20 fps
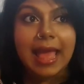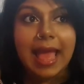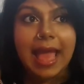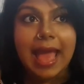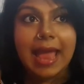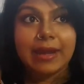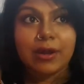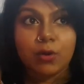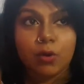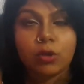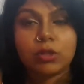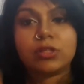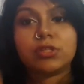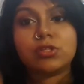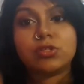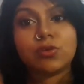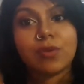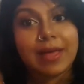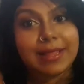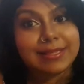And
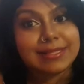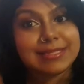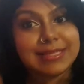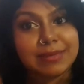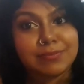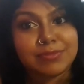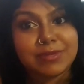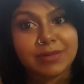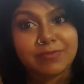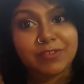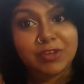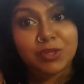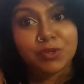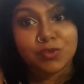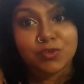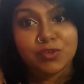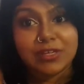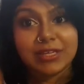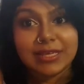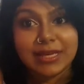also at the same time, when you're
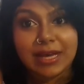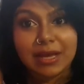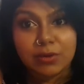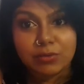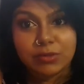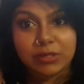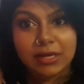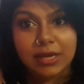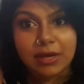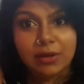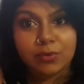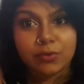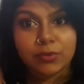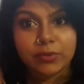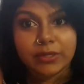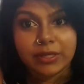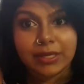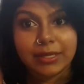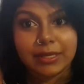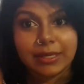reading out
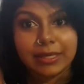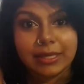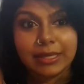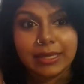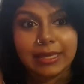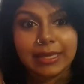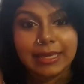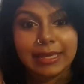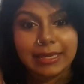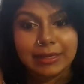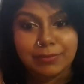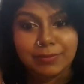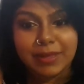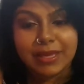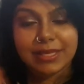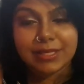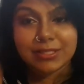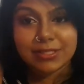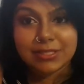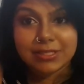loud, it
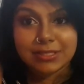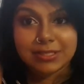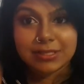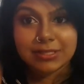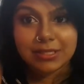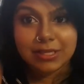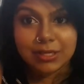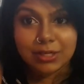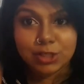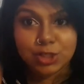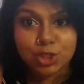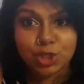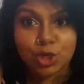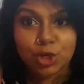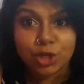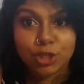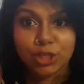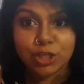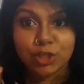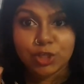makes
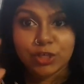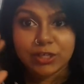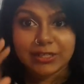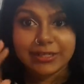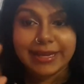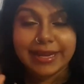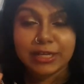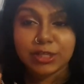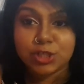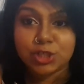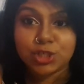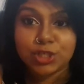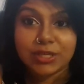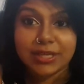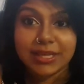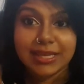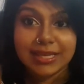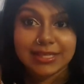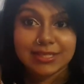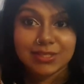sure that your attention
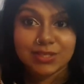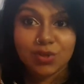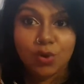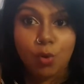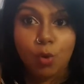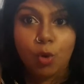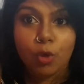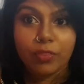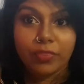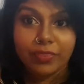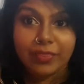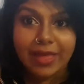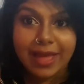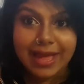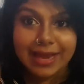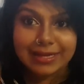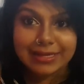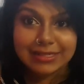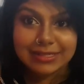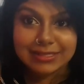is on
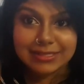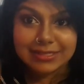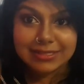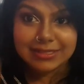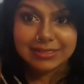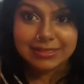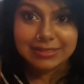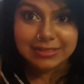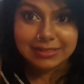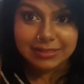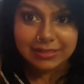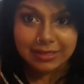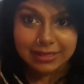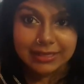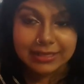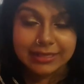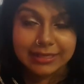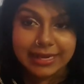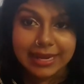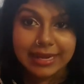that
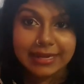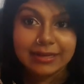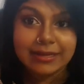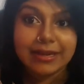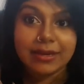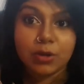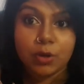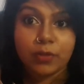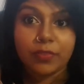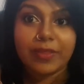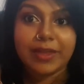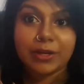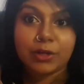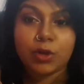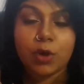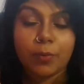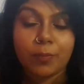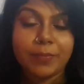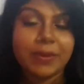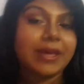content and on that
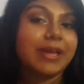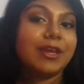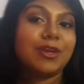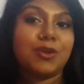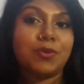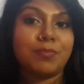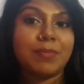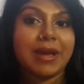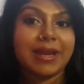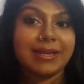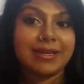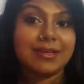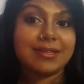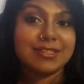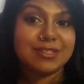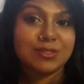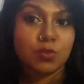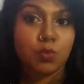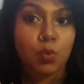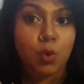topic, and your mind
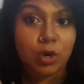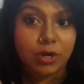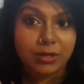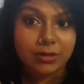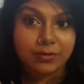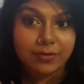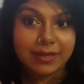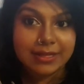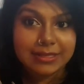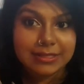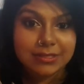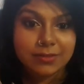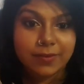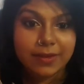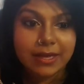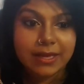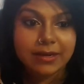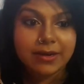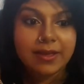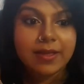doesn't wander
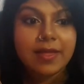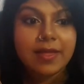elsewhere.